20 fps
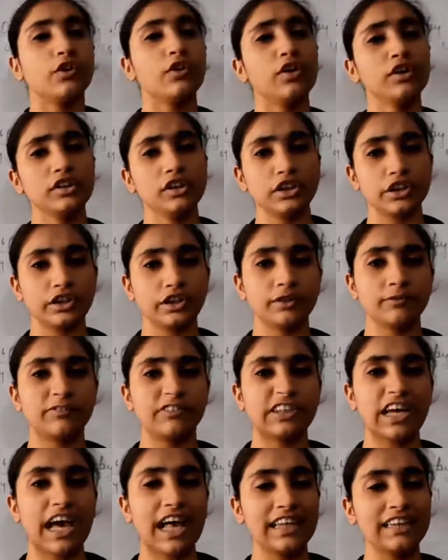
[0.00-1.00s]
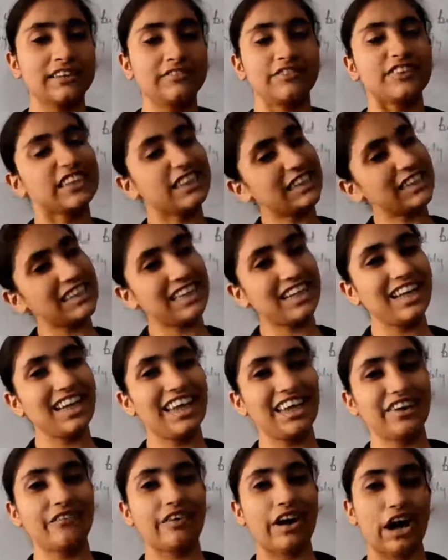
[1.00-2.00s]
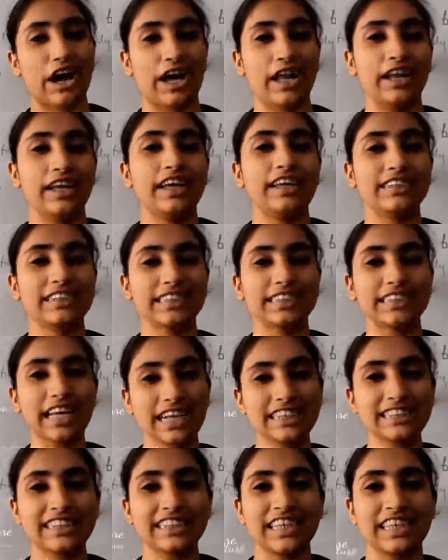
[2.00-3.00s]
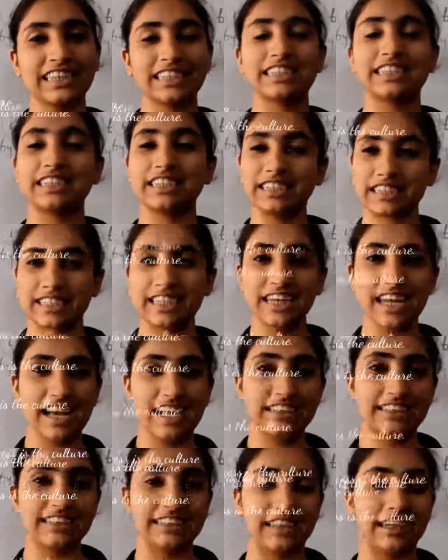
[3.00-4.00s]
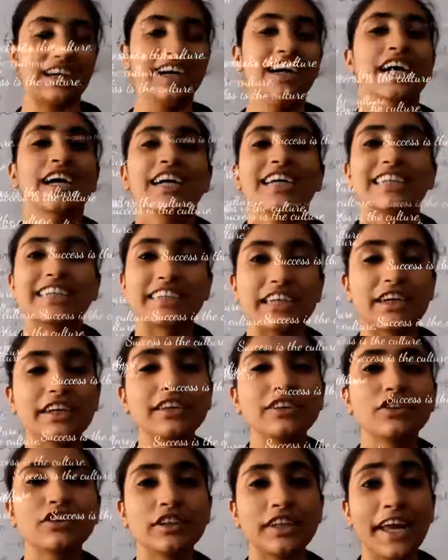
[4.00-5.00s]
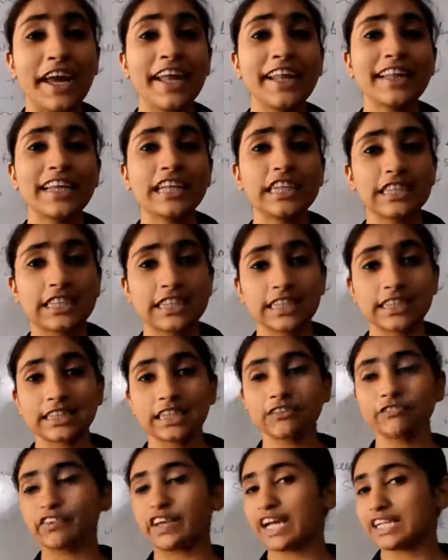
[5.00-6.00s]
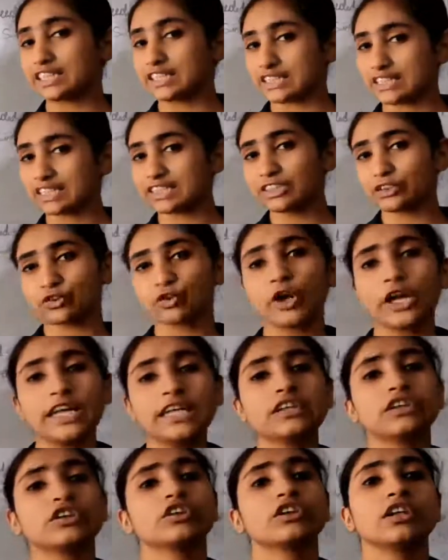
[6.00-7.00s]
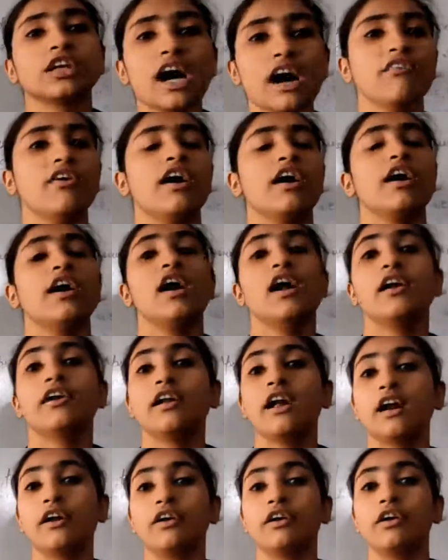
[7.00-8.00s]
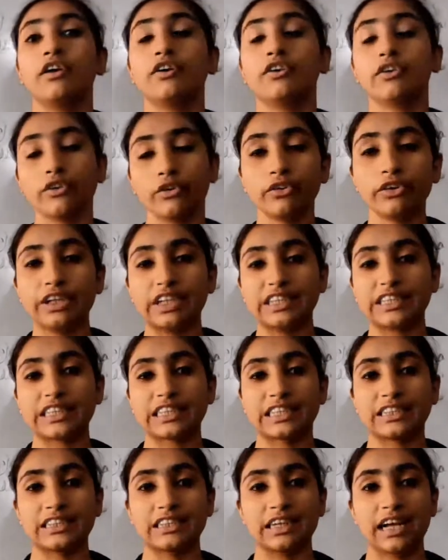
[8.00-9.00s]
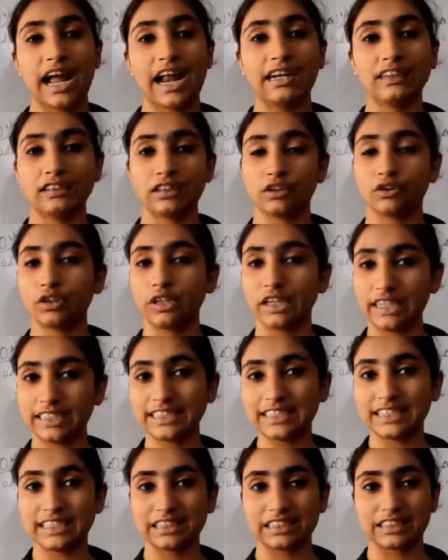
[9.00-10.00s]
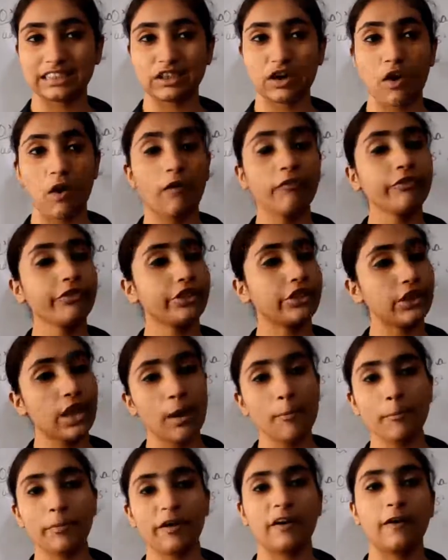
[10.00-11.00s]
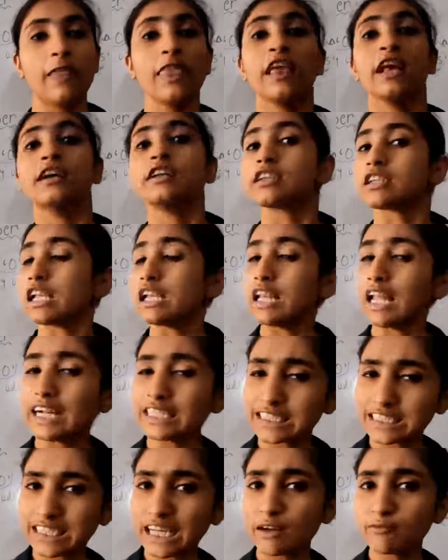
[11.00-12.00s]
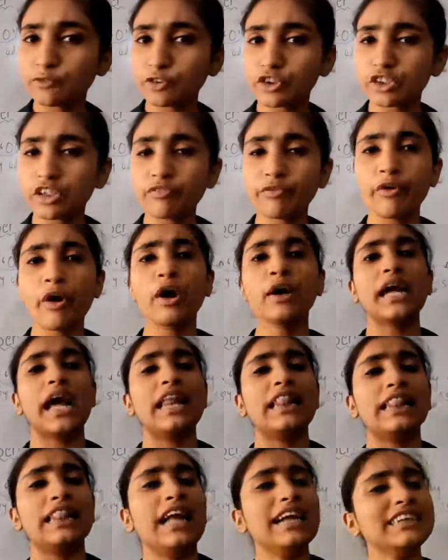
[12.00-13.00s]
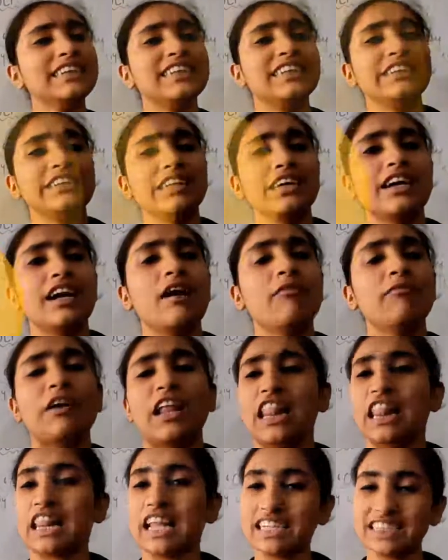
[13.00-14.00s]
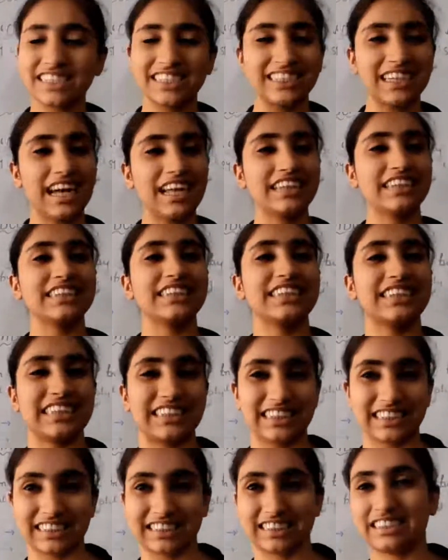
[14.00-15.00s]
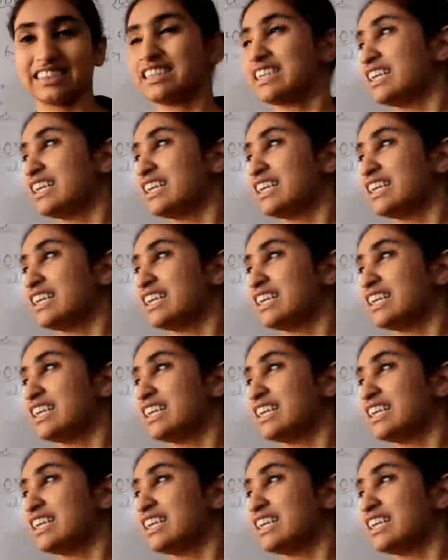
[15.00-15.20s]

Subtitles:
on YouTube channel The Western Lingua, and here success is the culture. So today in this session we are just going to cover the rules and regulations of number. So let's come to the board and let's cheer up and let's start this session.